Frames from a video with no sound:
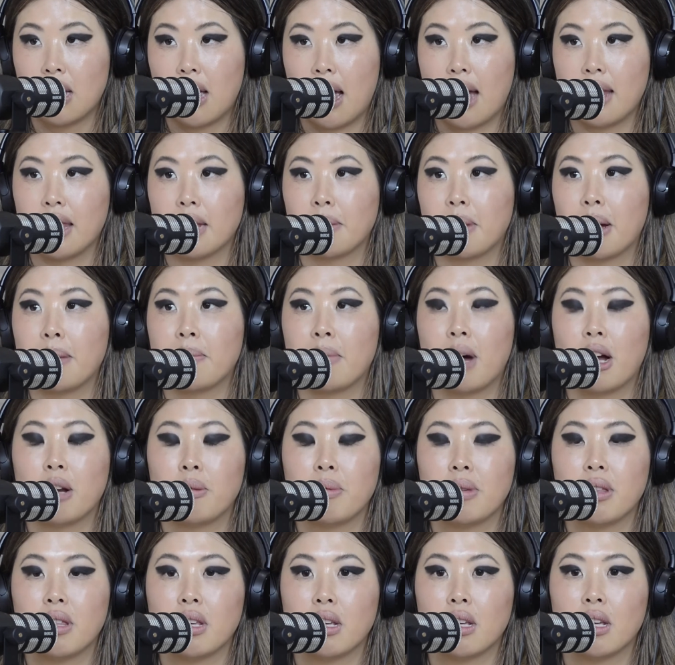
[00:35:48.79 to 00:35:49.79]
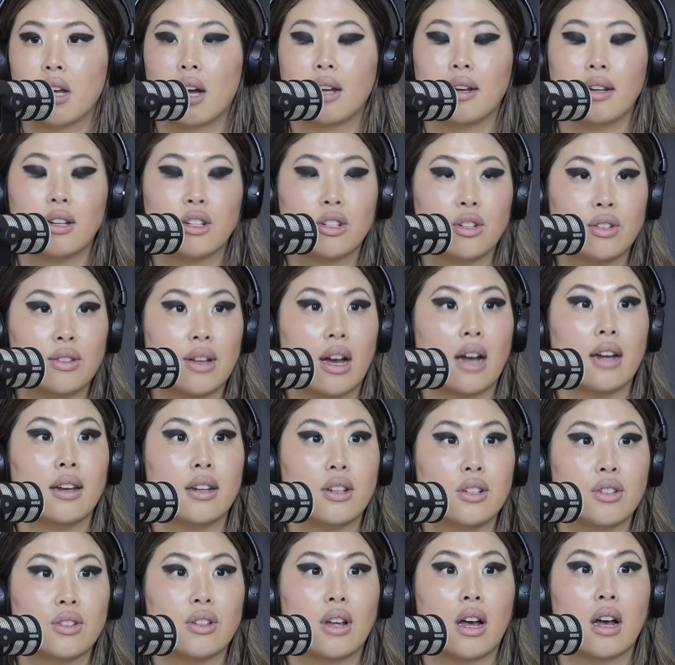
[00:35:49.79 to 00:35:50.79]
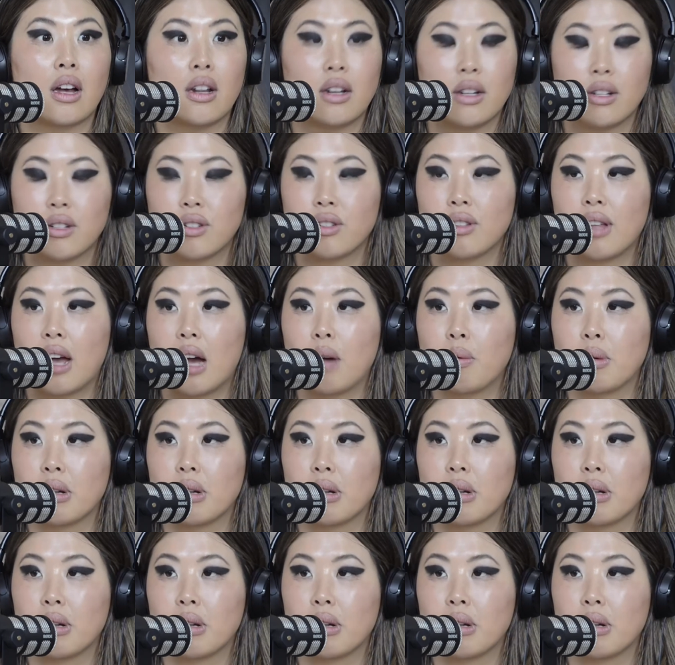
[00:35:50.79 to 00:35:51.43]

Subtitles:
And then my mind will be thinking, I need to do that, I need to do that, I need to do that.